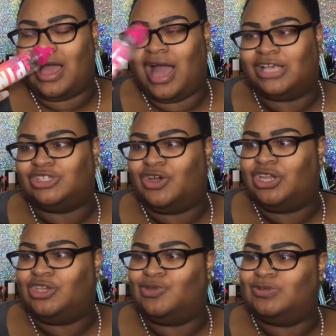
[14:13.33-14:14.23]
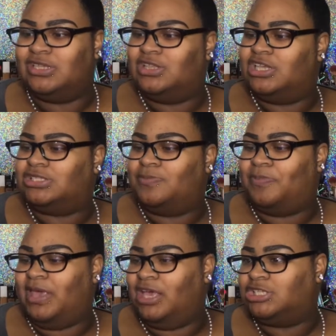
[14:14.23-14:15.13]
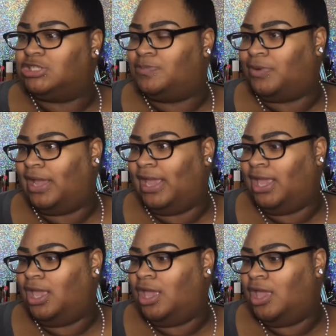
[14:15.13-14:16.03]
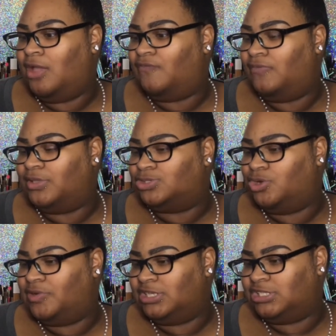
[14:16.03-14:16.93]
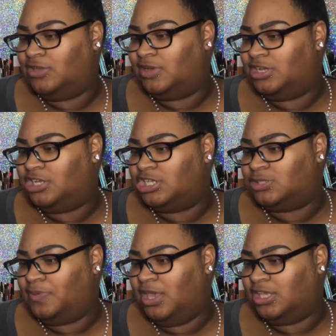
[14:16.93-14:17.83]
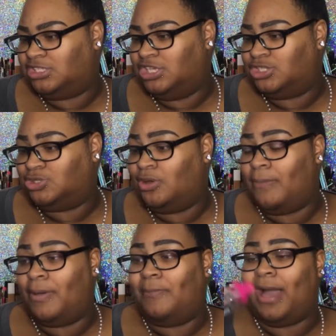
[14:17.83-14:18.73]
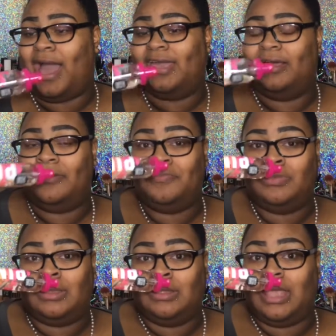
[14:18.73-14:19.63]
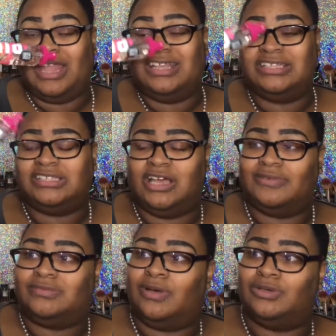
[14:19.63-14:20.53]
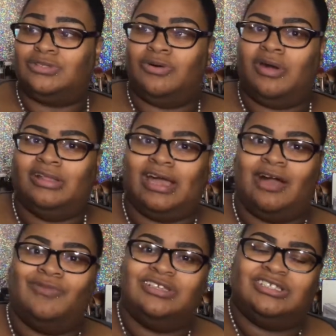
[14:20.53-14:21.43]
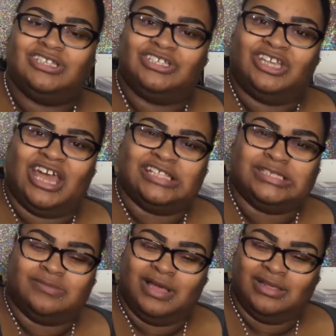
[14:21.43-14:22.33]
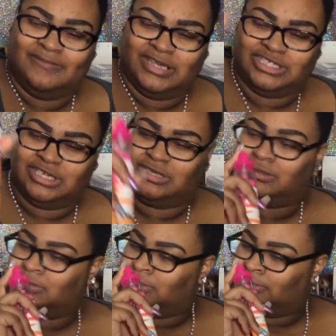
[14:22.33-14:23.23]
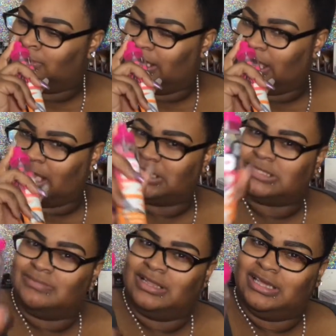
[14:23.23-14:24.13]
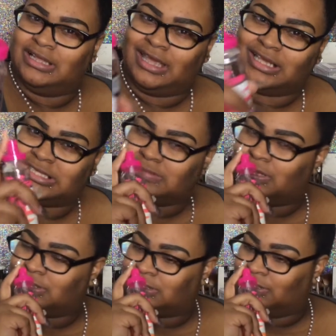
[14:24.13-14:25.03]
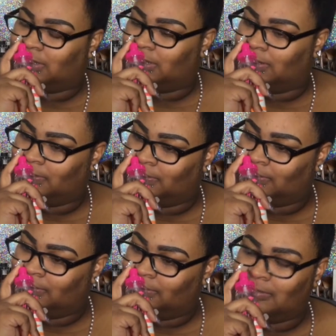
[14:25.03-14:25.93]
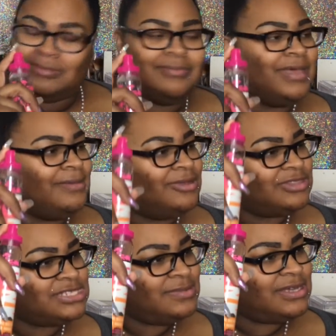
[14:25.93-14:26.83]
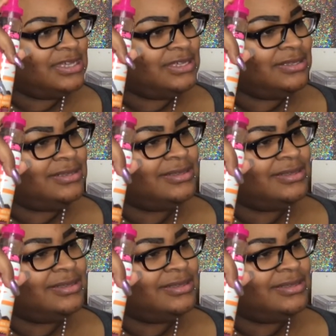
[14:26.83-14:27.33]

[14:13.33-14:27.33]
I started using this pink spray from Victoria's Secret, and it is pink sea salt and papaya. And this stuff smells so good. Like, I wish this shit had smell-o-vision and y'all could smell it. Like, it smells so good. Babe, don't this smell good?